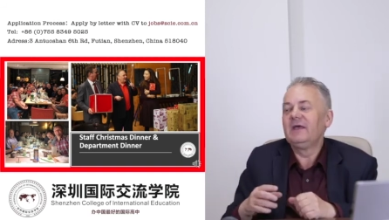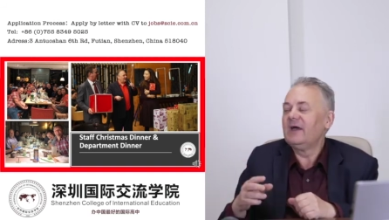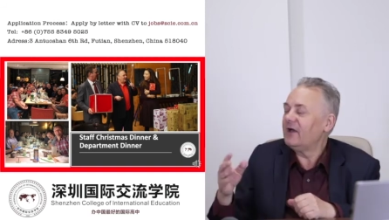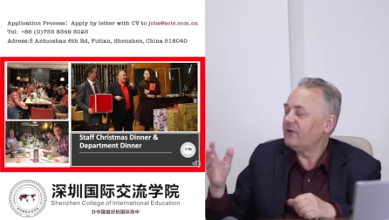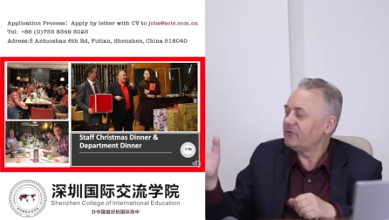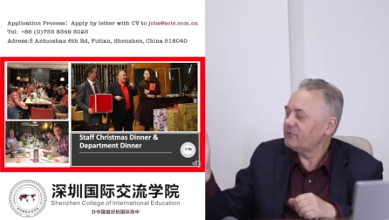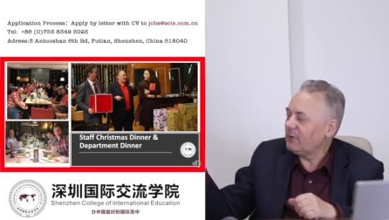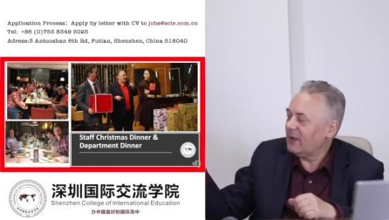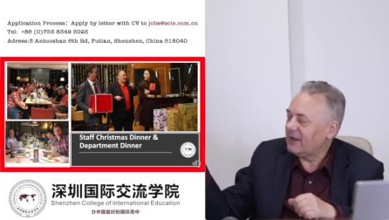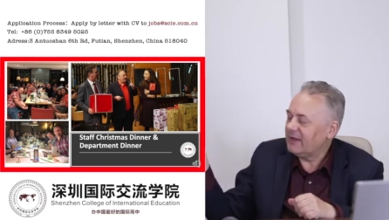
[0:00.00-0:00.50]

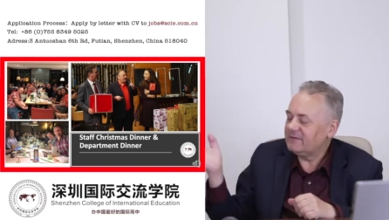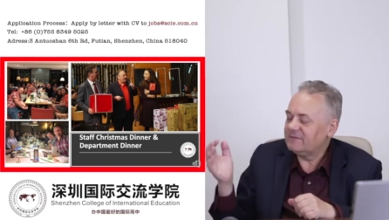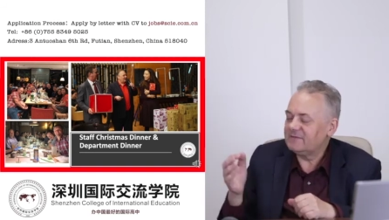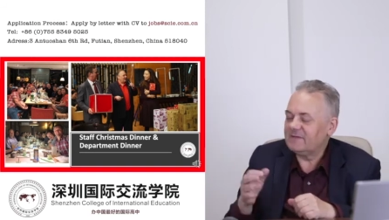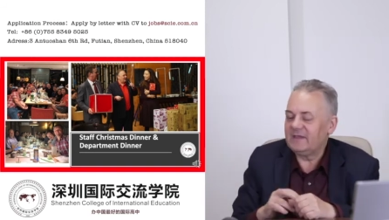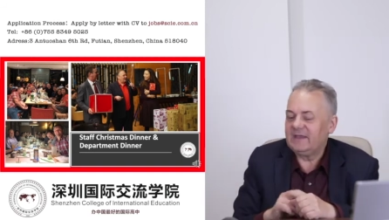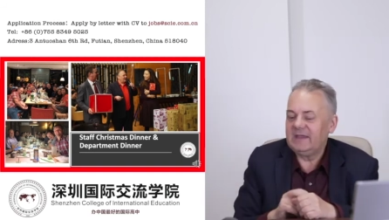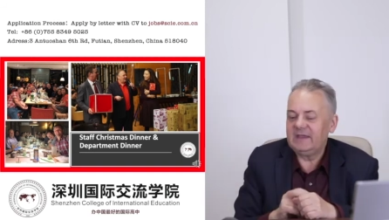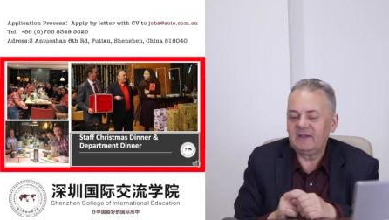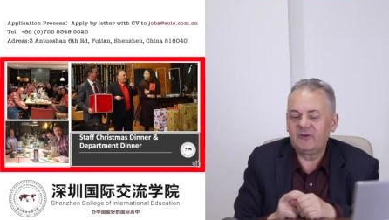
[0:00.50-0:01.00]
as well as
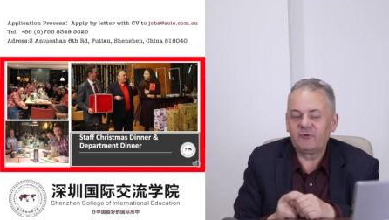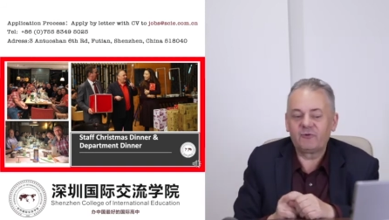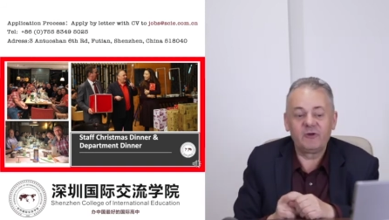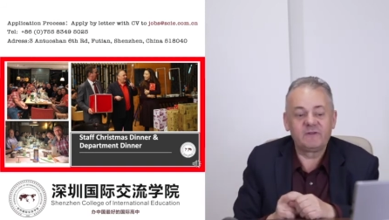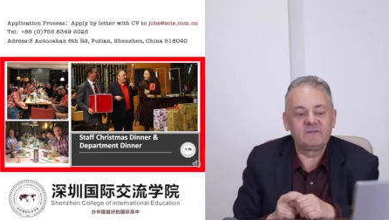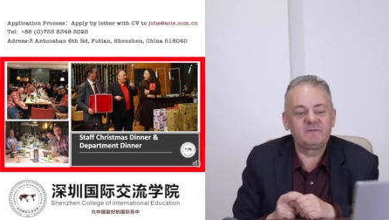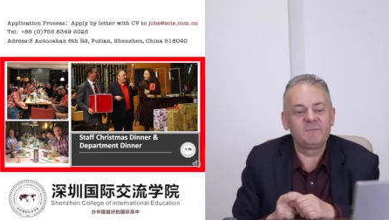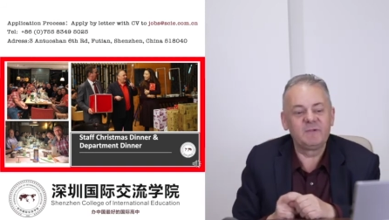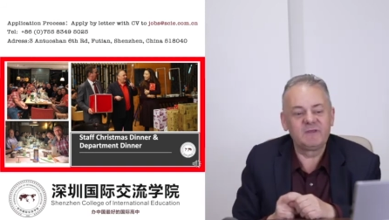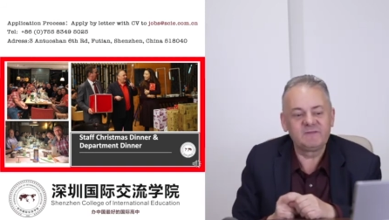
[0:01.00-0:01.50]
the
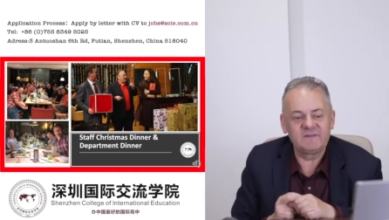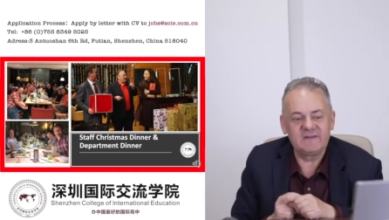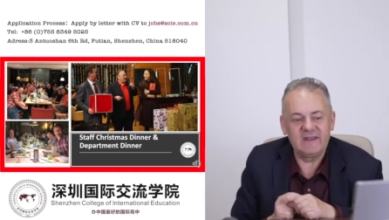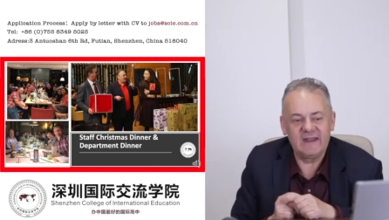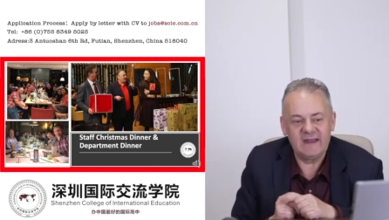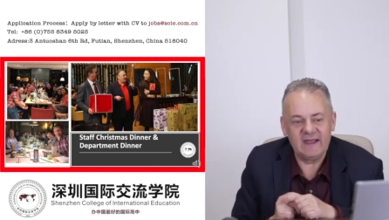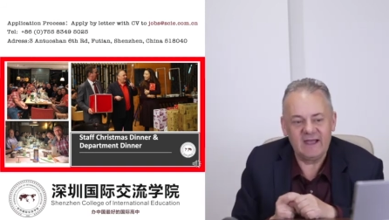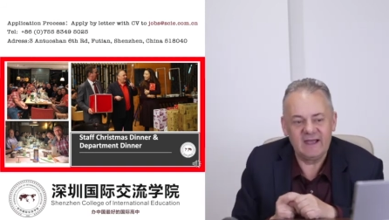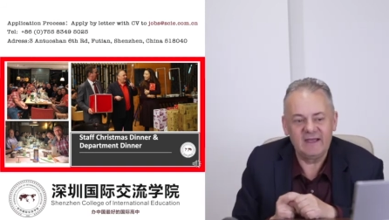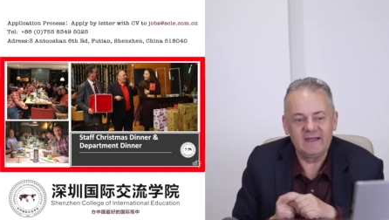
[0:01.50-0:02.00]
Christmas
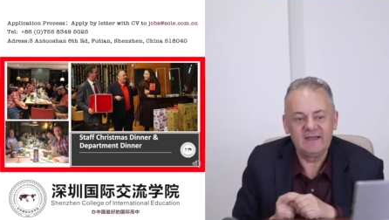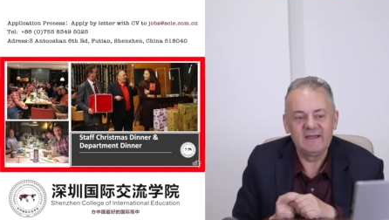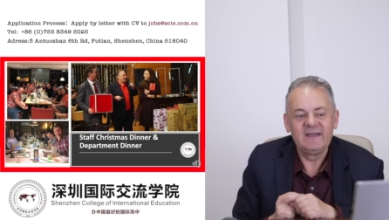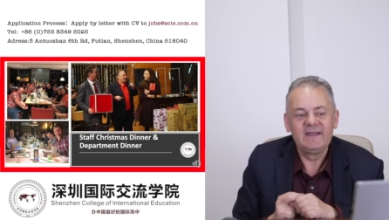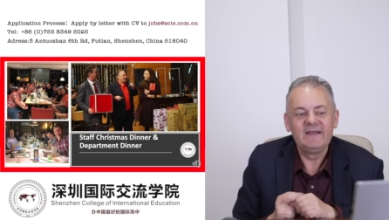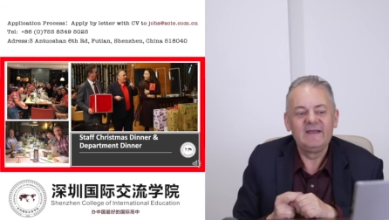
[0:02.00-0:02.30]
dinner.